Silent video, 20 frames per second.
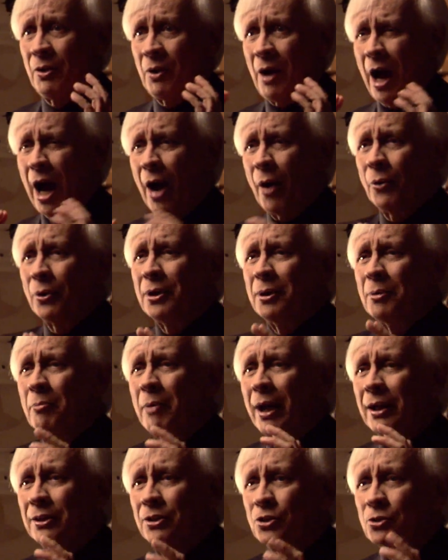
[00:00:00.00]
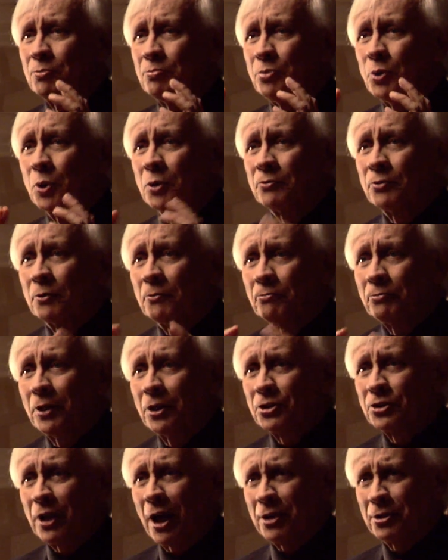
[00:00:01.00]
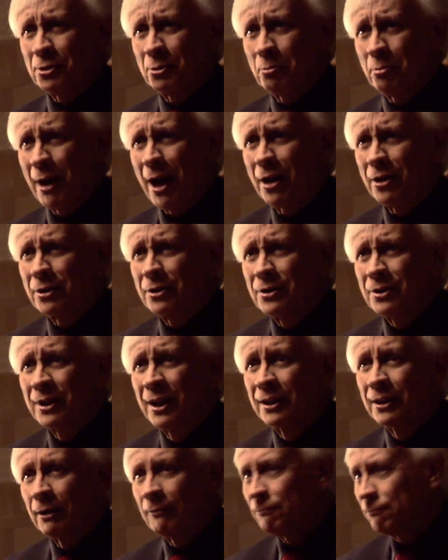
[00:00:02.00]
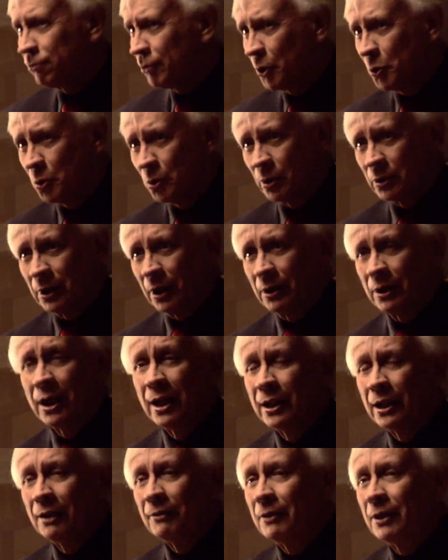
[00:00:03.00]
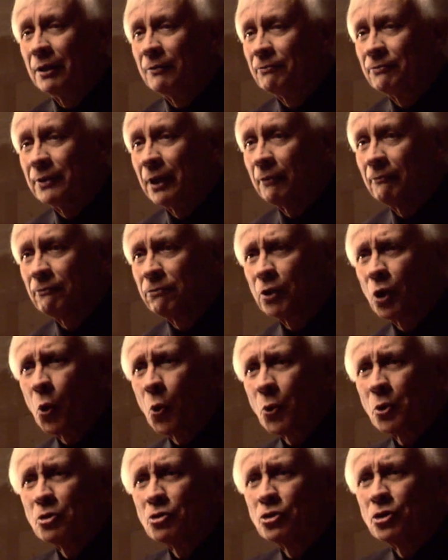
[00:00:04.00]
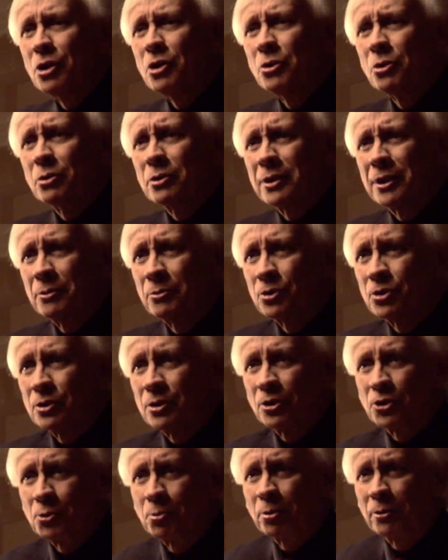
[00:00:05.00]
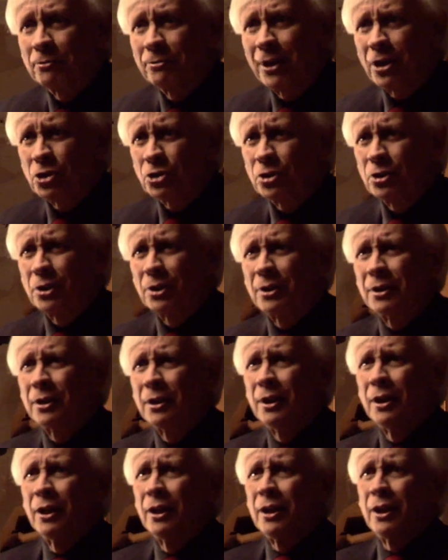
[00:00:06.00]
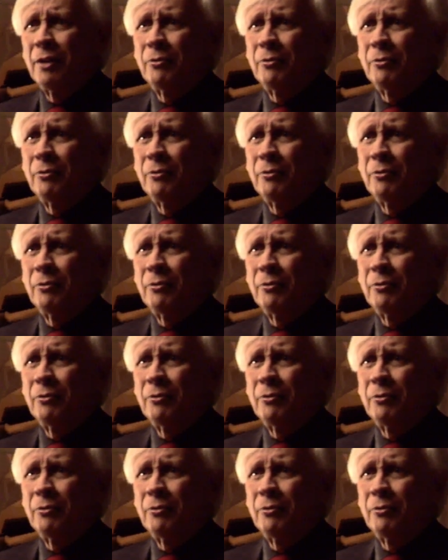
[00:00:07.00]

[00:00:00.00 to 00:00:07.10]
how he made these beautiful fixed action patterns that flow continuously with such perfection. Yeah.